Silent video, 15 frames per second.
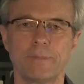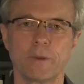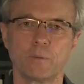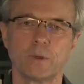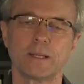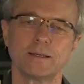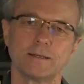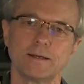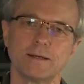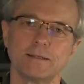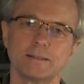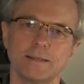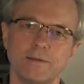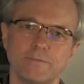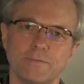And what it
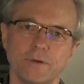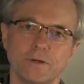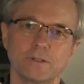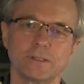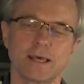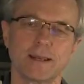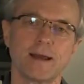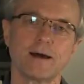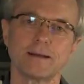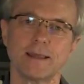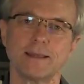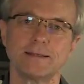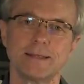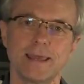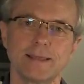does, it figures that out
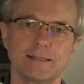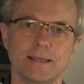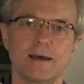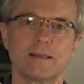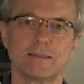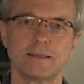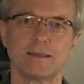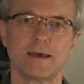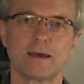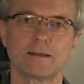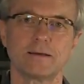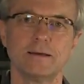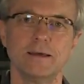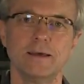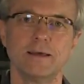and takes out the
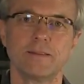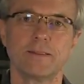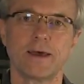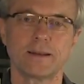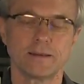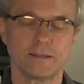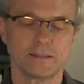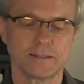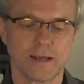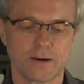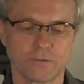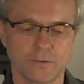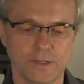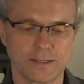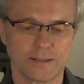data that is
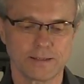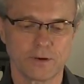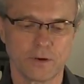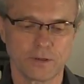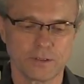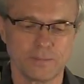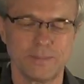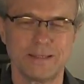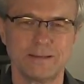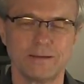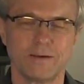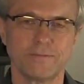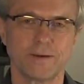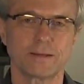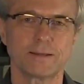not really going to be
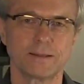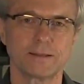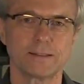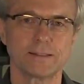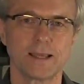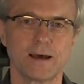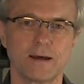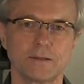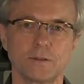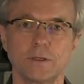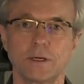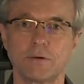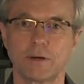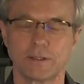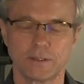affecting the sound to any
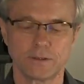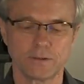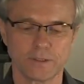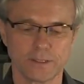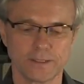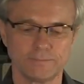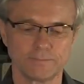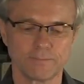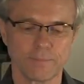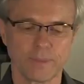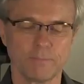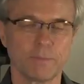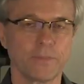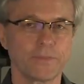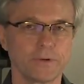great degree.
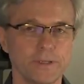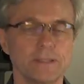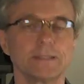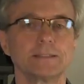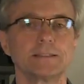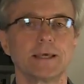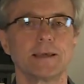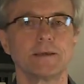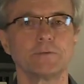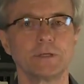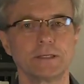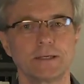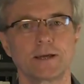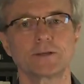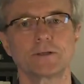But there is a
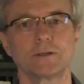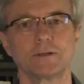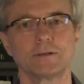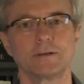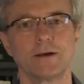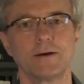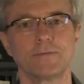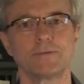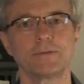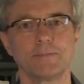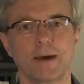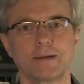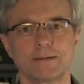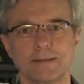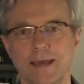reduction of the
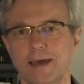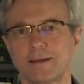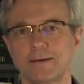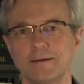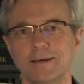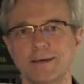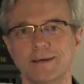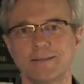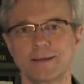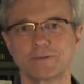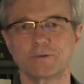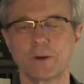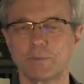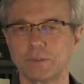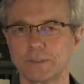amount of data
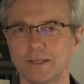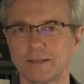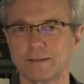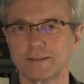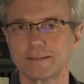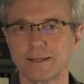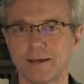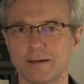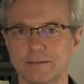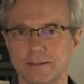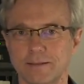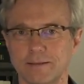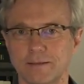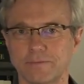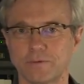that's representing the sound
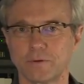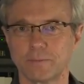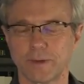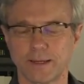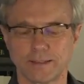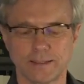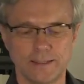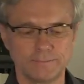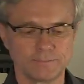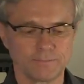in this format.